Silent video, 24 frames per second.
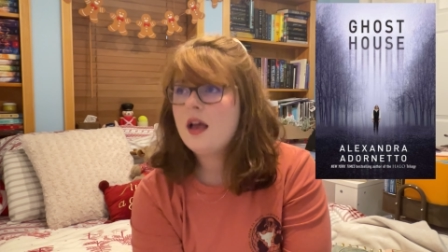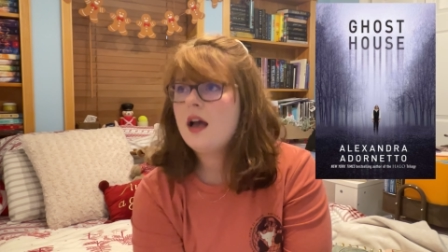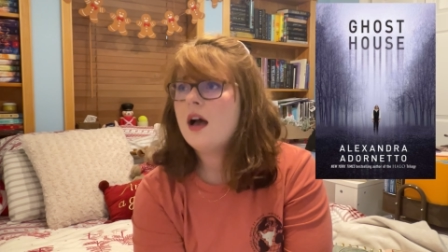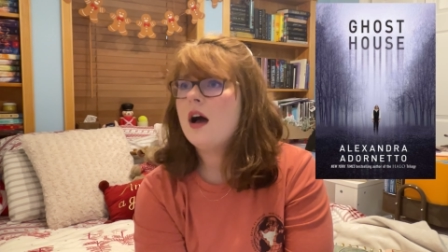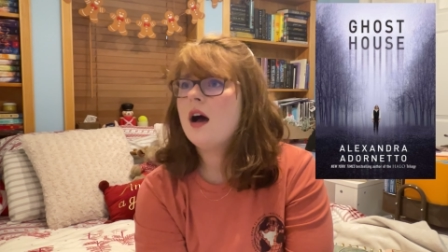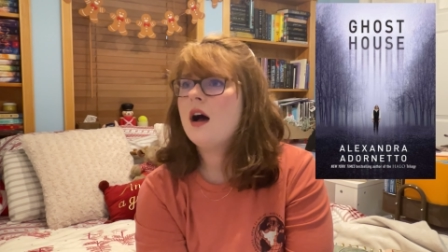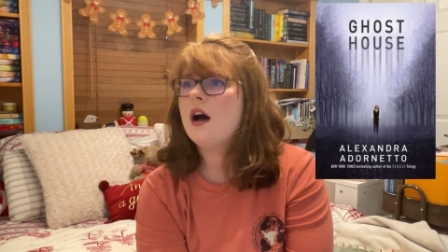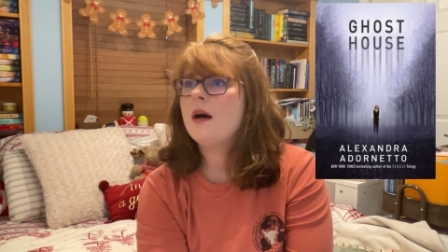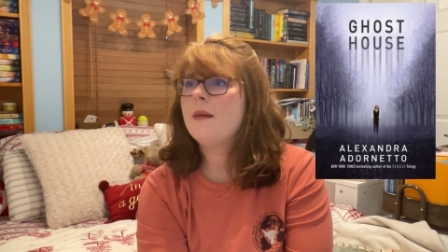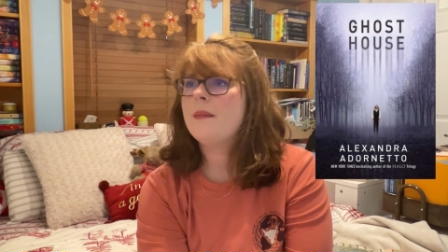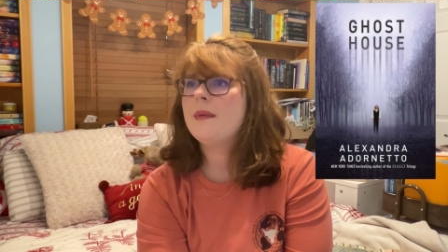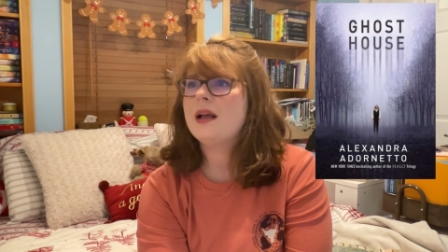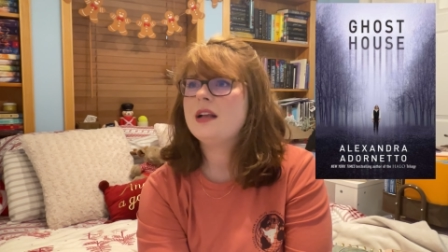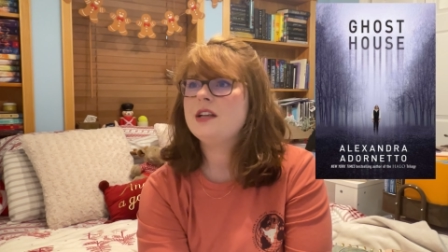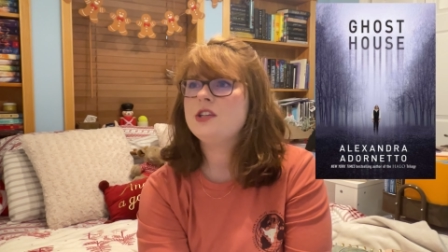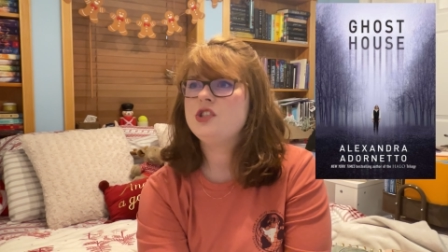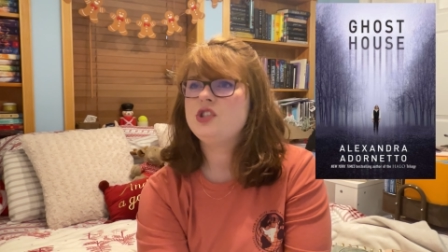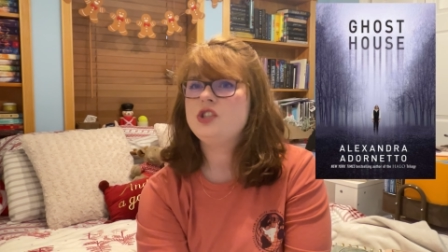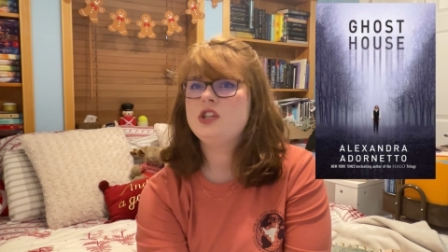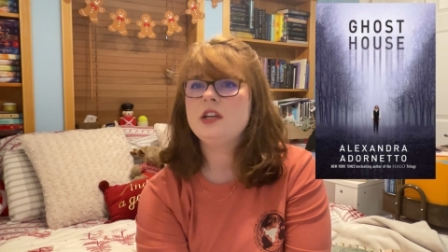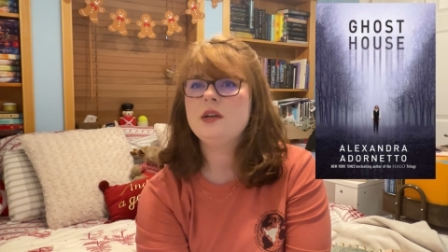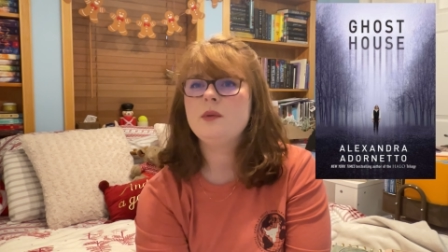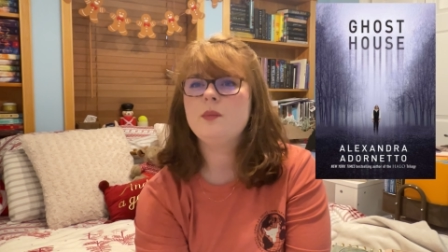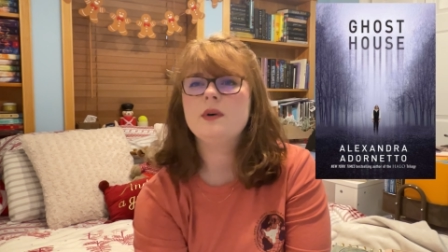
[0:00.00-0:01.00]
Um, and
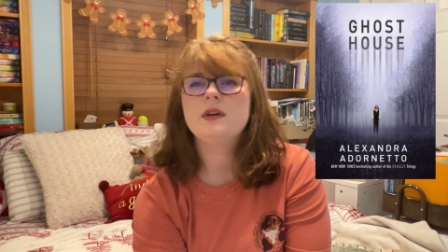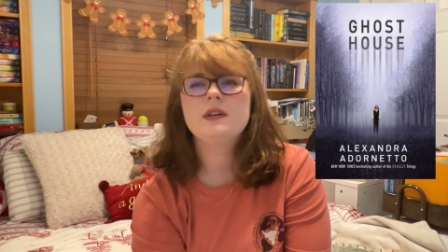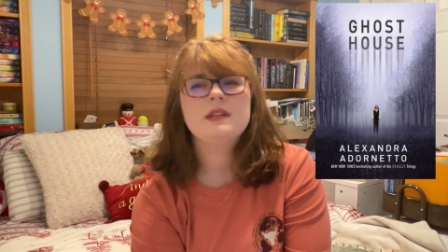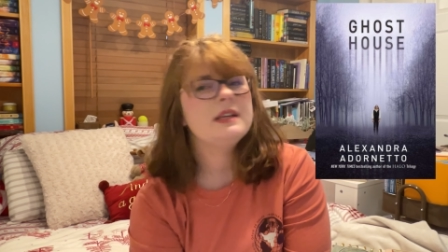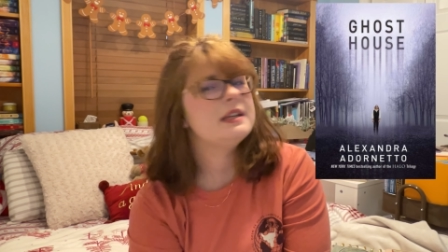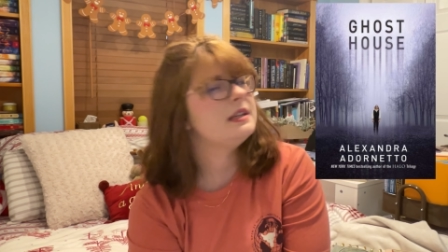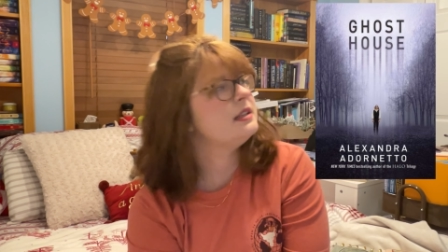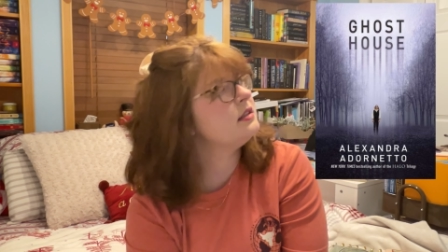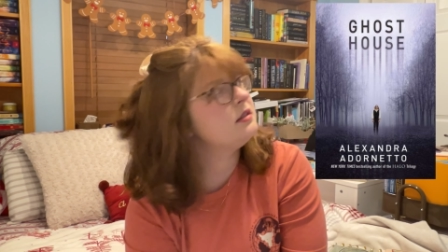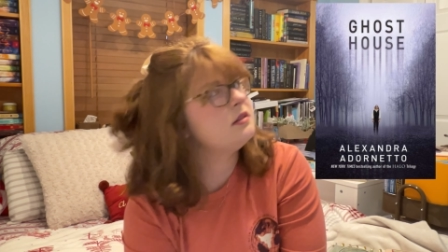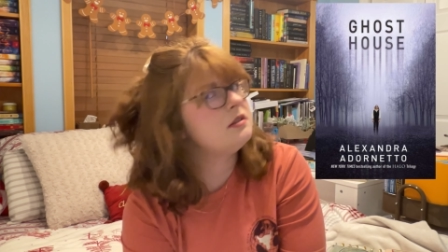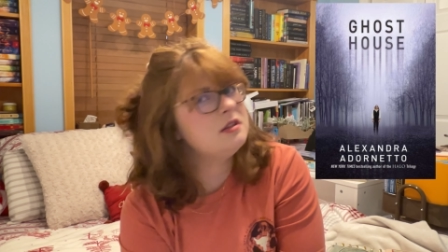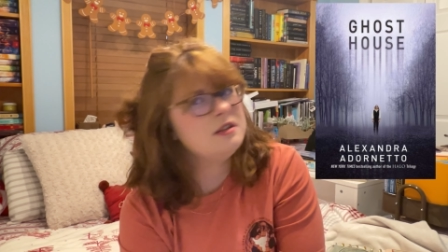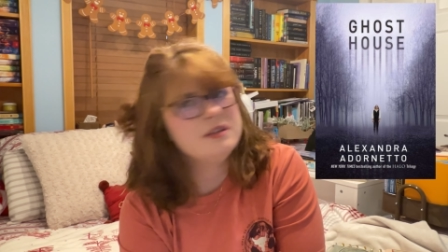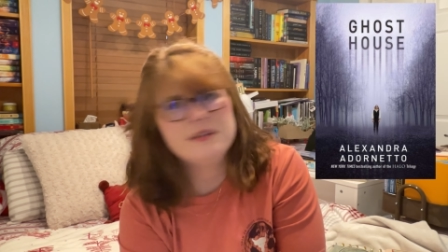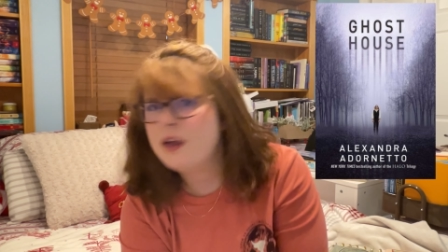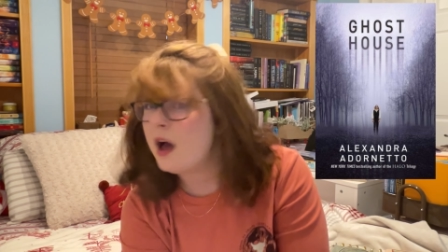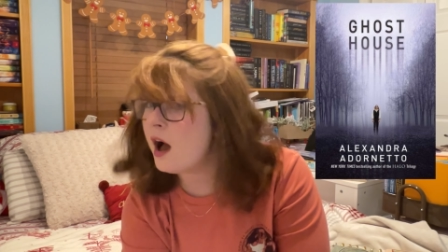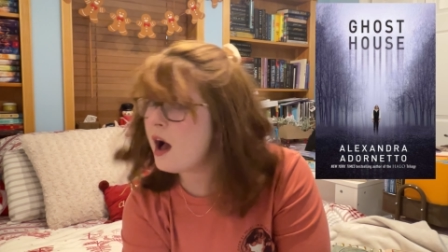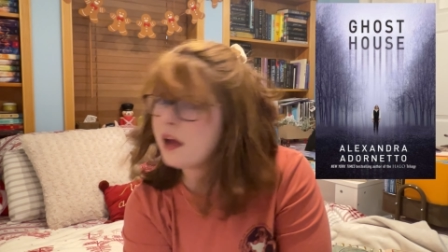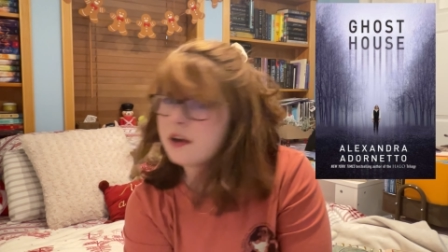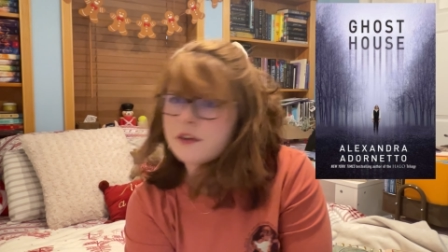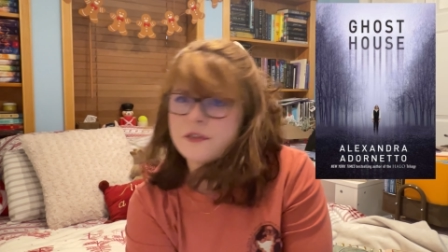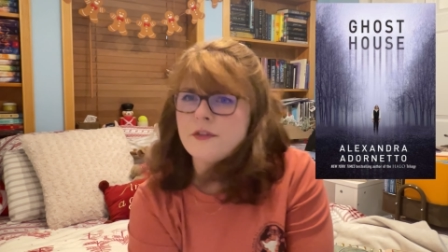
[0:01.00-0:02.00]
she is
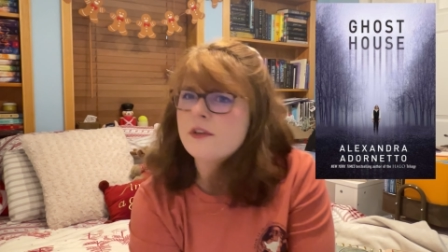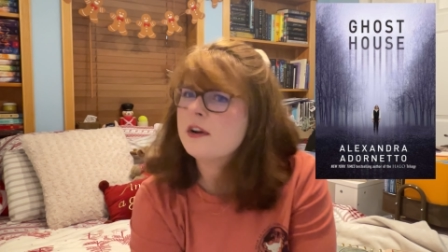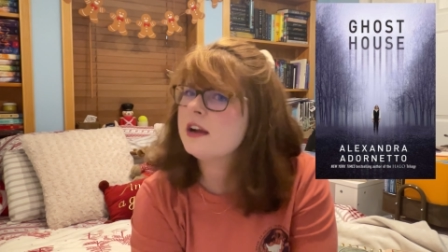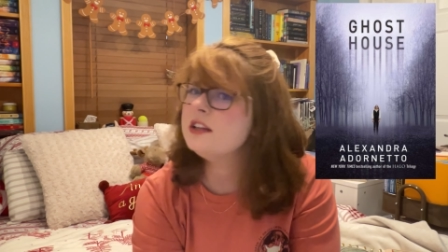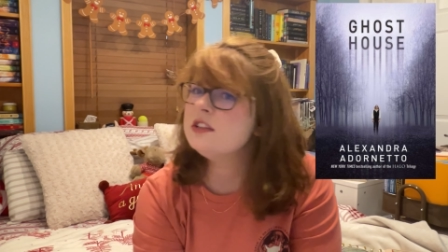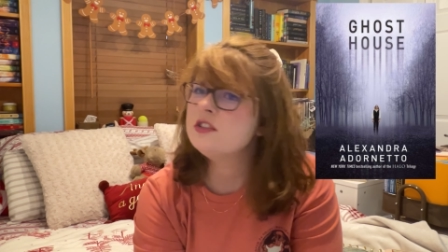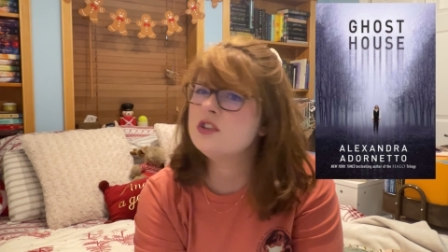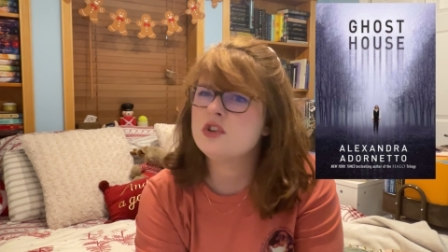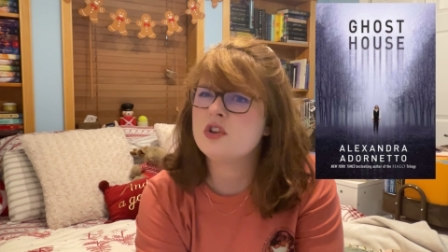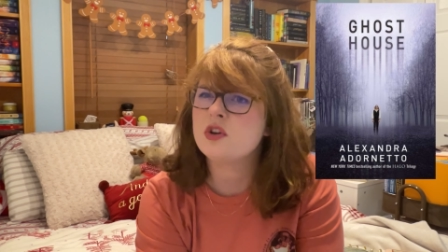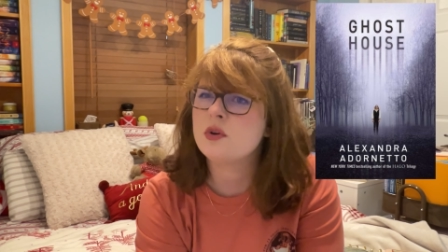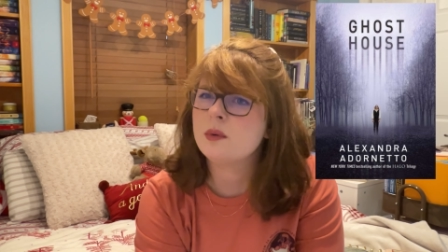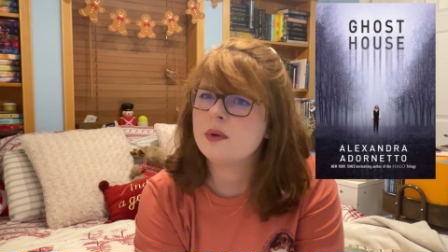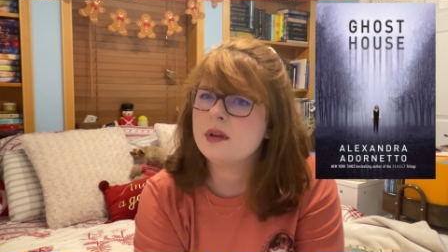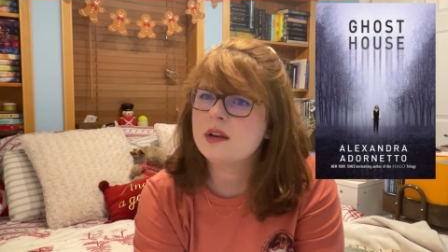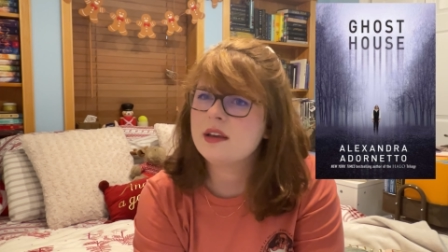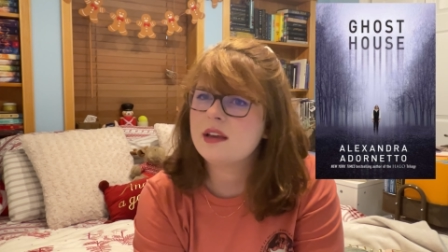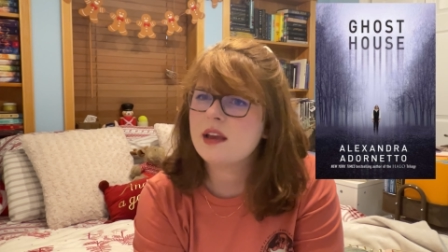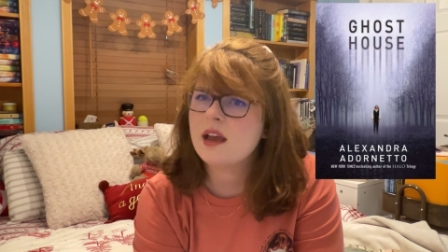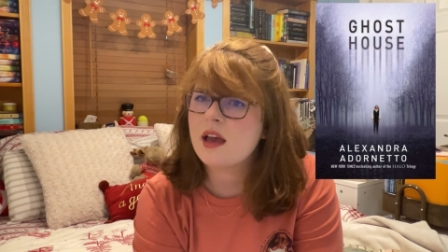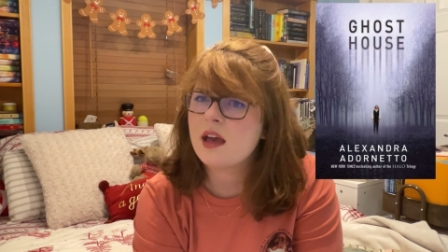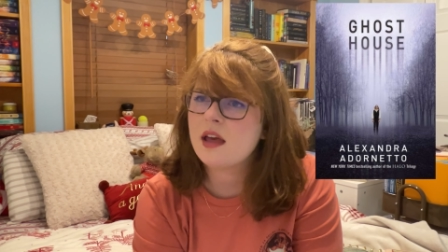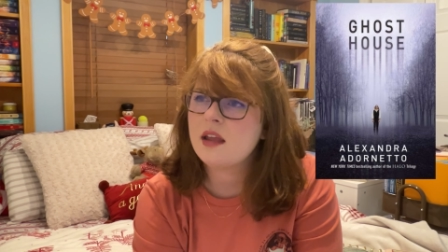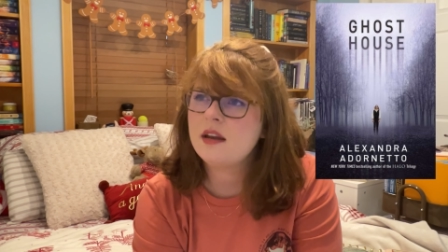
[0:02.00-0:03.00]
not afraid to do it
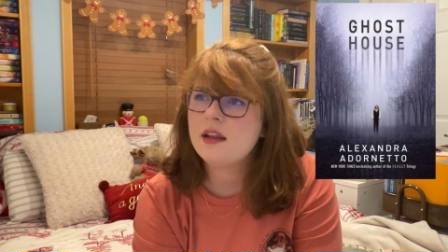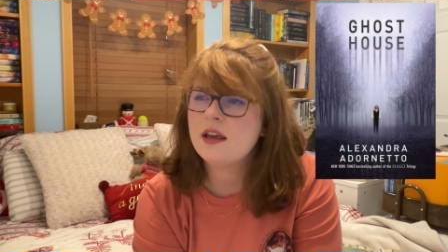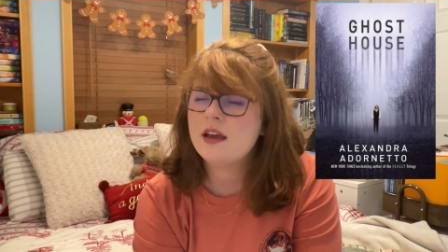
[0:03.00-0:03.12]
again